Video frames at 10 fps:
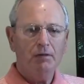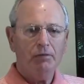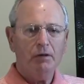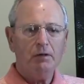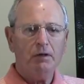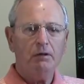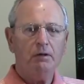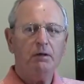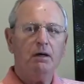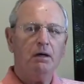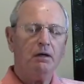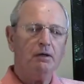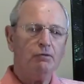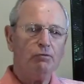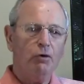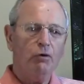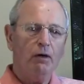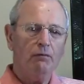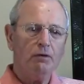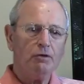fairly good control
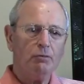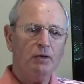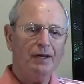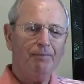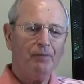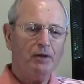of their swing,